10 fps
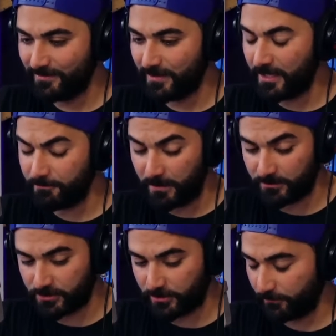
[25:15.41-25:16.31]
Dave
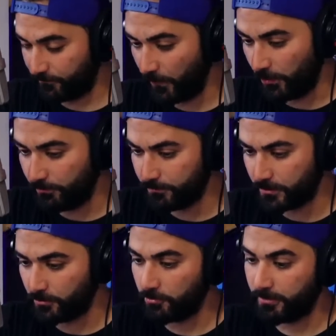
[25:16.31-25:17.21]
Meltzer confirmed,
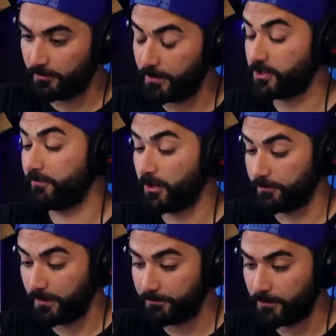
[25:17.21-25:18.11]
along with a bunch of other
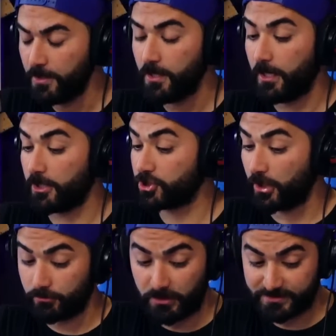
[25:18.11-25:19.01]
people.
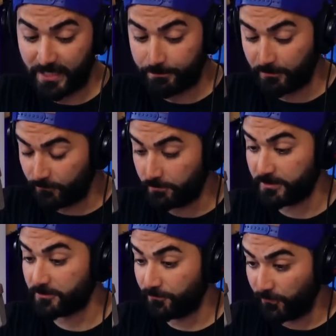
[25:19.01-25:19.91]
Sean Ross Sapp confirmed
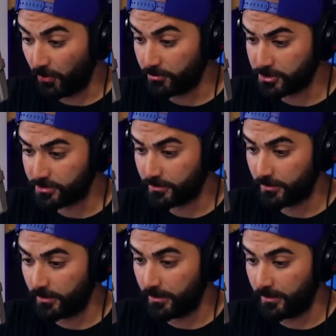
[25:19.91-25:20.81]
this first
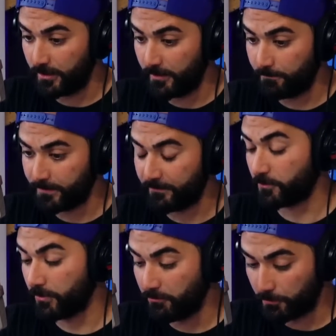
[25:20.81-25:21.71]

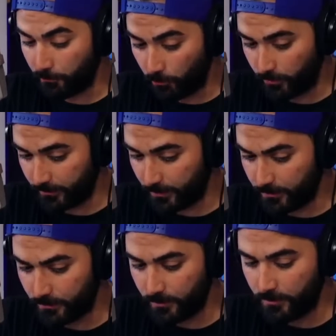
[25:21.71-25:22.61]
after we reported
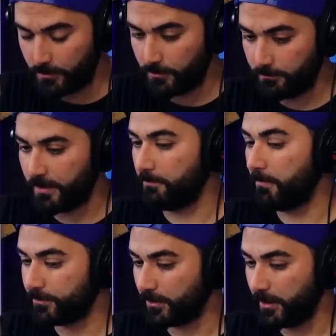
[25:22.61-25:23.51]
it about a
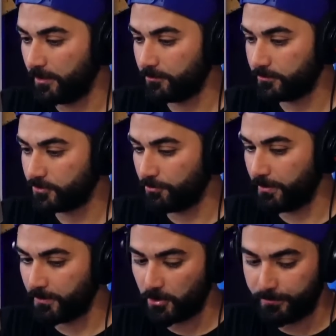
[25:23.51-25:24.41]
month ago. So
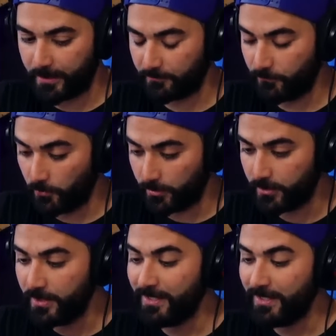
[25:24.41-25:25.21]
we've been going back and forth.